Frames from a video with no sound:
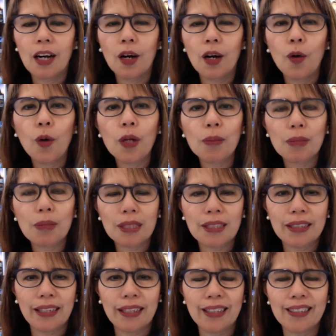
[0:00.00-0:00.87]
what
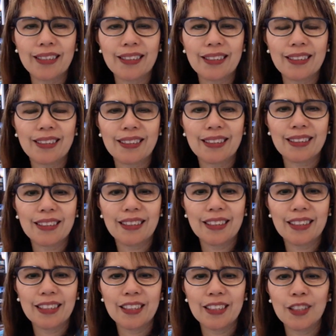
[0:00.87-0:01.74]
mistakes
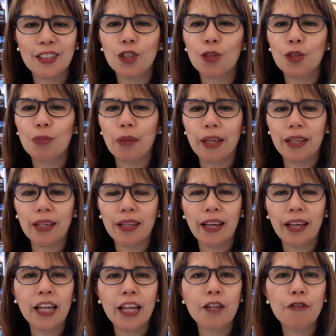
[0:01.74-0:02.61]
did you
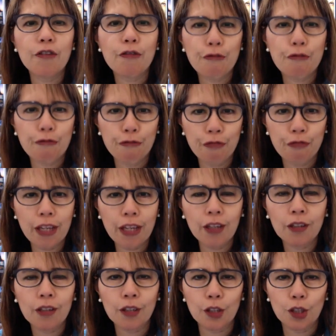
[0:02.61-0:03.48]
make and
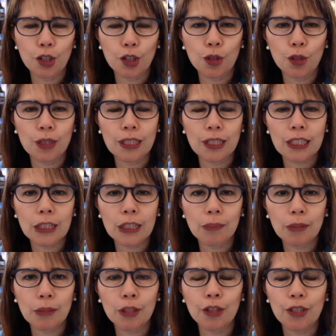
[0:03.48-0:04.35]
failures you
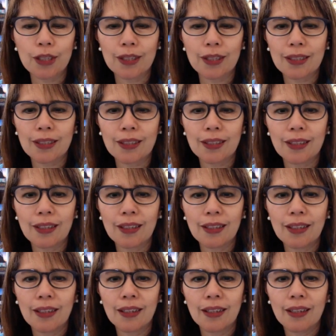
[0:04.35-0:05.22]
experienced,
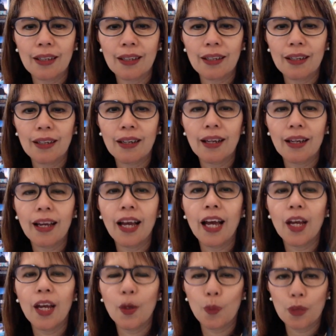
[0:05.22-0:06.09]

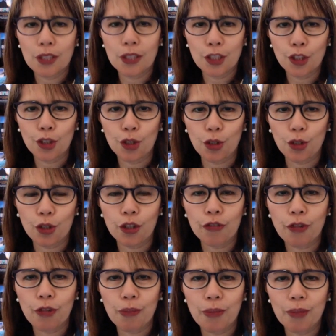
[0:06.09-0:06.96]
and what did you learn
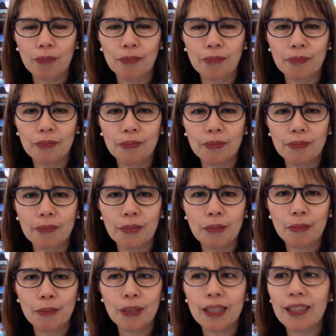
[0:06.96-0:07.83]
from them?
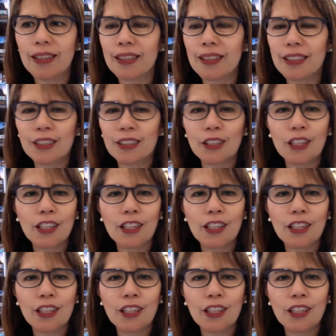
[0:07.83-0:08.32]
Because